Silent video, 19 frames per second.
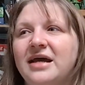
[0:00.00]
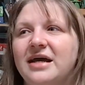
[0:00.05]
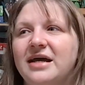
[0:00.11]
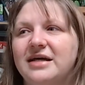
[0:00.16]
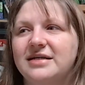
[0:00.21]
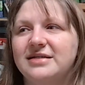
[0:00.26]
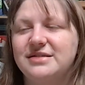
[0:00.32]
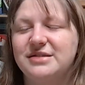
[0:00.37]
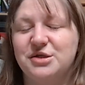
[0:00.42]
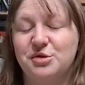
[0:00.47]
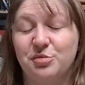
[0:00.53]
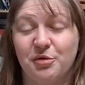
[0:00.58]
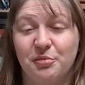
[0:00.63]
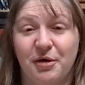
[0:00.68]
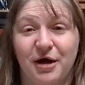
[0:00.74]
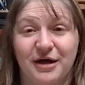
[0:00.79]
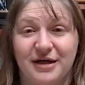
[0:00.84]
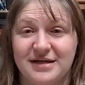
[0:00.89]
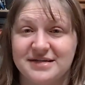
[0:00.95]
His
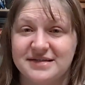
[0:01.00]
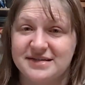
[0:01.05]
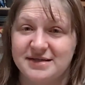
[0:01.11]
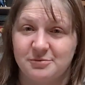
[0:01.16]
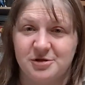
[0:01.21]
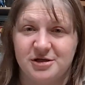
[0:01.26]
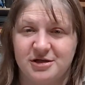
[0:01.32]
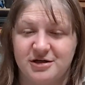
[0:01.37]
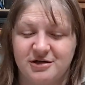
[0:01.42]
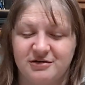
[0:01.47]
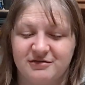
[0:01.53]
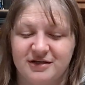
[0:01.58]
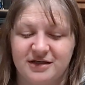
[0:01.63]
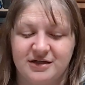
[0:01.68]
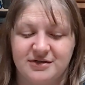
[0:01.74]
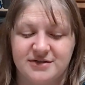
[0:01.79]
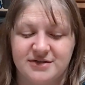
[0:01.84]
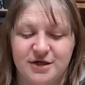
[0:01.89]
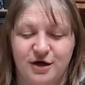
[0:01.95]
supermarket simulator
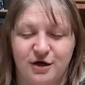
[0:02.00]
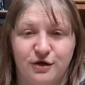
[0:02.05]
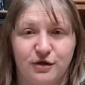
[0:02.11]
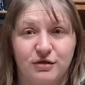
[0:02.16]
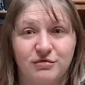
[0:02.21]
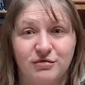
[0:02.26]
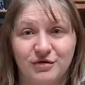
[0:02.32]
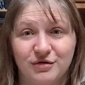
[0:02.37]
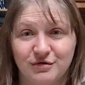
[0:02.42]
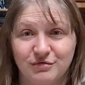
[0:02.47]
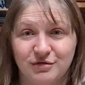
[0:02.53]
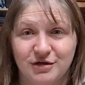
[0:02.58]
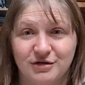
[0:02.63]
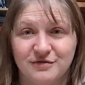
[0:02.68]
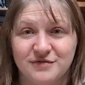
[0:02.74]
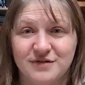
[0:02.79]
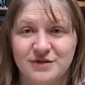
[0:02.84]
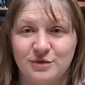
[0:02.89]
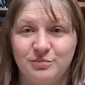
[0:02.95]
videos are through the
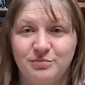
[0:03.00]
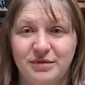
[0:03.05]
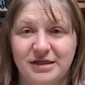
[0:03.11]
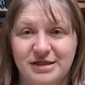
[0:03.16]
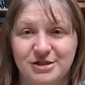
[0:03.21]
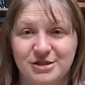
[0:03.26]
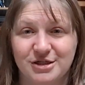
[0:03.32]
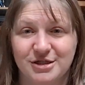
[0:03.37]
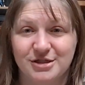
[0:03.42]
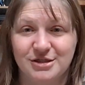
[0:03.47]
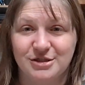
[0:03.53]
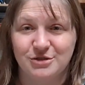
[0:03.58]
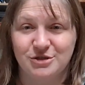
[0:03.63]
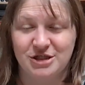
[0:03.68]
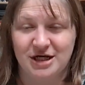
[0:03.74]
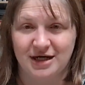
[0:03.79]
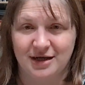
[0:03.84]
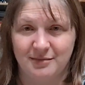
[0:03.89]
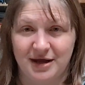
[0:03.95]
roof, so be sure to
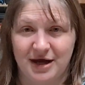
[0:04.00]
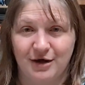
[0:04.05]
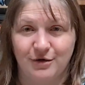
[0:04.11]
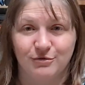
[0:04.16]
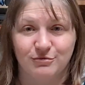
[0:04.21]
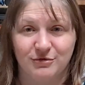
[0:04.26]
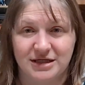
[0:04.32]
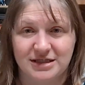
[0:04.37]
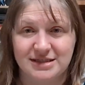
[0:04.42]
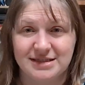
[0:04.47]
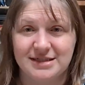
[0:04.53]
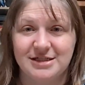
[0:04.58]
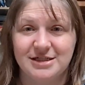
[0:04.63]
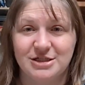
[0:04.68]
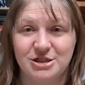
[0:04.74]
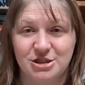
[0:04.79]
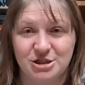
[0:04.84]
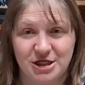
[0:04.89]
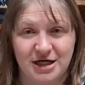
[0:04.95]
check him out.
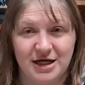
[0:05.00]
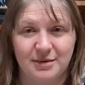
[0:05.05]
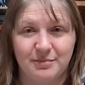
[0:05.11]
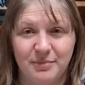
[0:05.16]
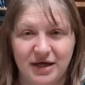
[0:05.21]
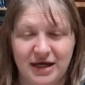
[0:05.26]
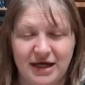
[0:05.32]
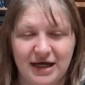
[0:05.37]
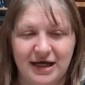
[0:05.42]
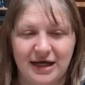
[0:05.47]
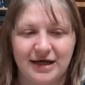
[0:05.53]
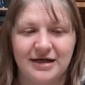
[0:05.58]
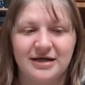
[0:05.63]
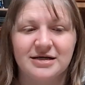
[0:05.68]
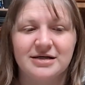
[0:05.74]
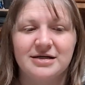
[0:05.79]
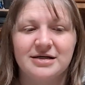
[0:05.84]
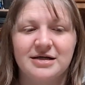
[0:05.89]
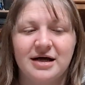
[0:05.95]
Rusty Champagne,
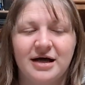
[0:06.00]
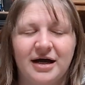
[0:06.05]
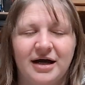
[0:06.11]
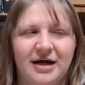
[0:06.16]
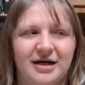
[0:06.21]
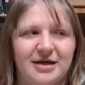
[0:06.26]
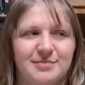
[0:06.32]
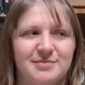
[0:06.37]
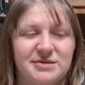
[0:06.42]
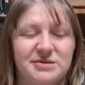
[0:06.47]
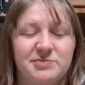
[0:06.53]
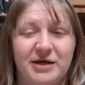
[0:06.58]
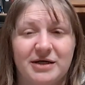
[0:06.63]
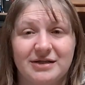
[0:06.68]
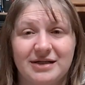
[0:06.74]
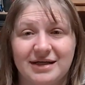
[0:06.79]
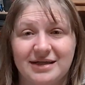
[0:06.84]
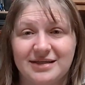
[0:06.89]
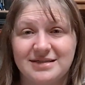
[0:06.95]

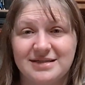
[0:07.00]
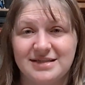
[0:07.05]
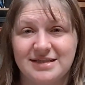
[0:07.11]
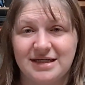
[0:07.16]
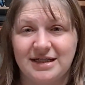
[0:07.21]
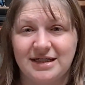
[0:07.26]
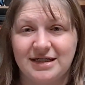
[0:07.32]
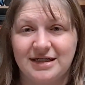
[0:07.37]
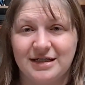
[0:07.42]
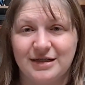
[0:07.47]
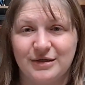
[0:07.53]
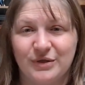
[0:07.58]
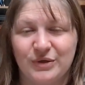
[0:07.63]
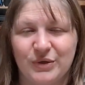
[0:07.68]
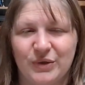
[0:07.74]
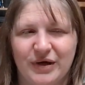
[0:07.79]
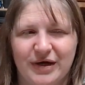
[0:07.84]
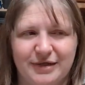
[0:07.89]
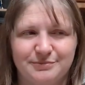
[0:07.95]
spelled like the city in
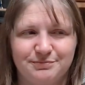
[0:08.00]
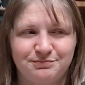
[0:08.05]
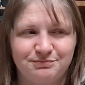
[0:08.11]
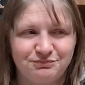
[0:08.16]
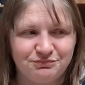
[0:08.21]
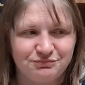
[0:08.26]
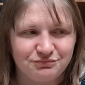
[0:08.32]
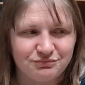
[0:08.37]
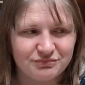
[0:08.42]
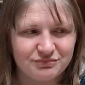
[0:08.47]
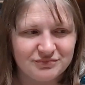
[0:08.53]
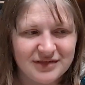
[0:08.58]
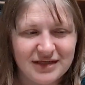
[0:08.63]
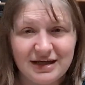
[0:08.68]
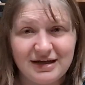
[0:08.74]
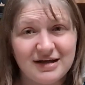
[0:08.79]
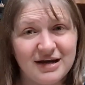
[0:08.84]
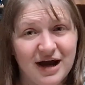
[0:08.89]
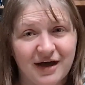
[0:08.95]
Illinois,
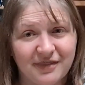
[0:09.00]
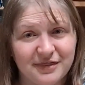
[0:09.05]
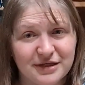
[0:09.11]
not